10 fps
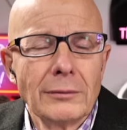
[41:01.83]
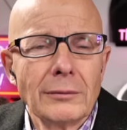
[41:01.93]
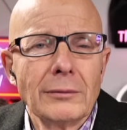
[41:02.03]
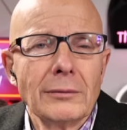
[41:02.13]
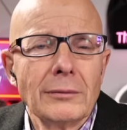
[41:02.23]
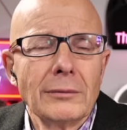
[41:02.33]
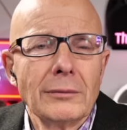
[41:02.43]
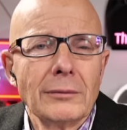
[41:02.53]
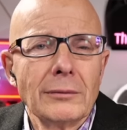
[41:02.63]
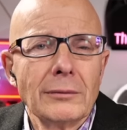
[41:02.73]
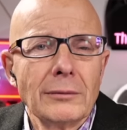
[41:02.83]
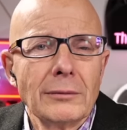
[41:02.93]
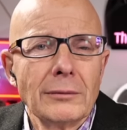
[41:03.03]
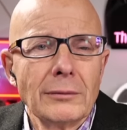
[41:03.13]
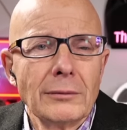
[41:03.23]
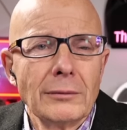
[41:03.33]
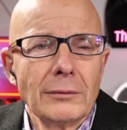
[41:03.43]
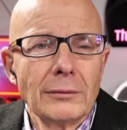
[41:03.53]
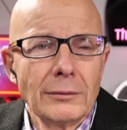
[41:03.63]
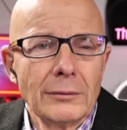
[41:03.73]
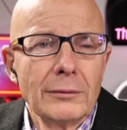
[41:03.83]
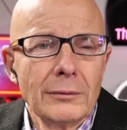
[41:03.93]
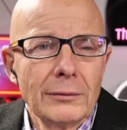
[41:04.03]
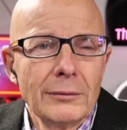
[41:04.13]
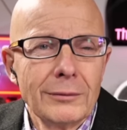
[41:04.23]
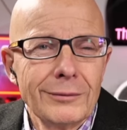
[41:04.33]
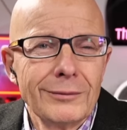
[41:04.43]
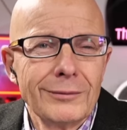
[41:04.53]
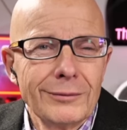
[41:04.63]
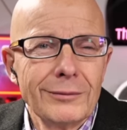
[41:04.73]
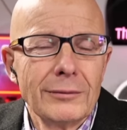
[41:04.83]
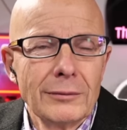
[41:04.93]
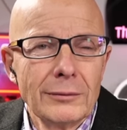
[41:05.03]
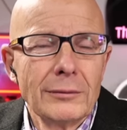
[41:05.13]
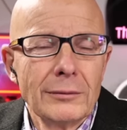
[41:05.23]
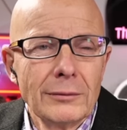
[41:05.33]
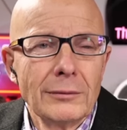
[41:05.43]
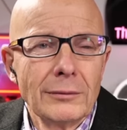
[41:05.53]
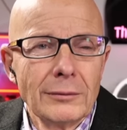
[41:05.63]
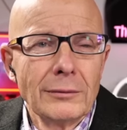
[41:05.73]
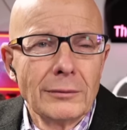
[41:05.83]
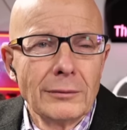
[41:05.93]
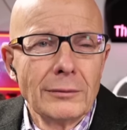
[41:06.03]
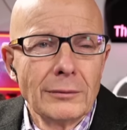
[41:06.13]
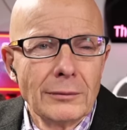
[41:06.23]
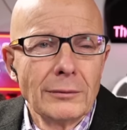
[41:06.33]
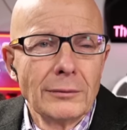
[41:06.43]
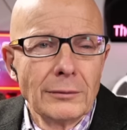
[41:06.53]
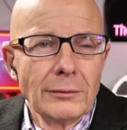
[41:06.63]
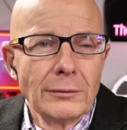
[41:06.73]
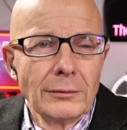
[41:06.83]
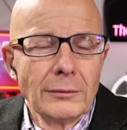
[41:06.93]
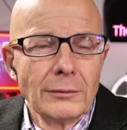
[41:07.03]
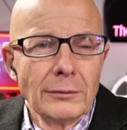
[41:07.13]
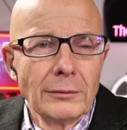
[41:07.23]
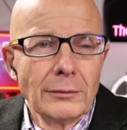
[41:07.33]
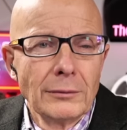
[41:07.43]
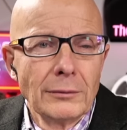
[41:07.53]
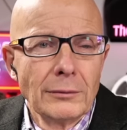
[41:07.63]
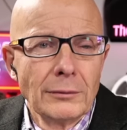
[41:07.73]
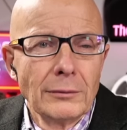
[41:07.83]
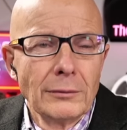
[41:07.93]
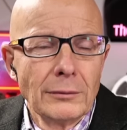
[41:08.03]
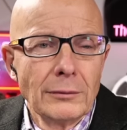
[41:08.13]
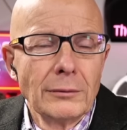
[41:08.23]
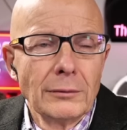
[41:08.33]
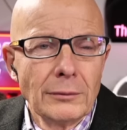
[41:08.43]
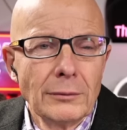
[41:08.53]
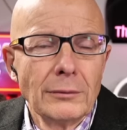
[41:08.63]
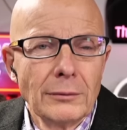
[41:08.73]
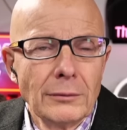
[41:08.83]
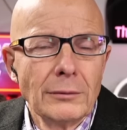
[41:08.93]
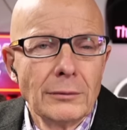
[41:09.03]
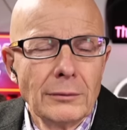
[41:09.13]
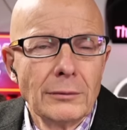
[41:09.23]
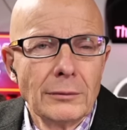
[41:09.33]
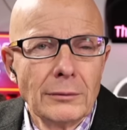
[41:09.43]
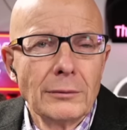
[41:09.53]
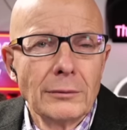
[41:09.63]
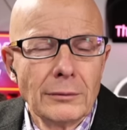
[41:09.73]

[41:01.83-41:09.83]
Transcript: The person shown says nothing.